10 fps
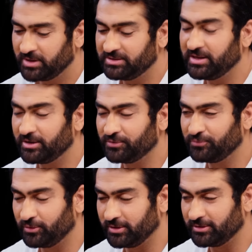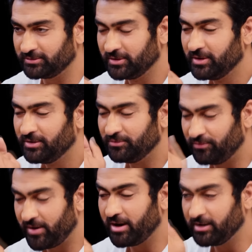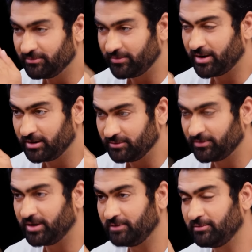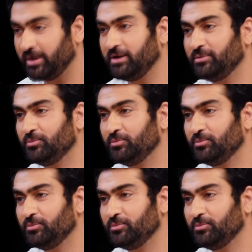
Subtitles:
at the end of the 4 years, very, very, very ready to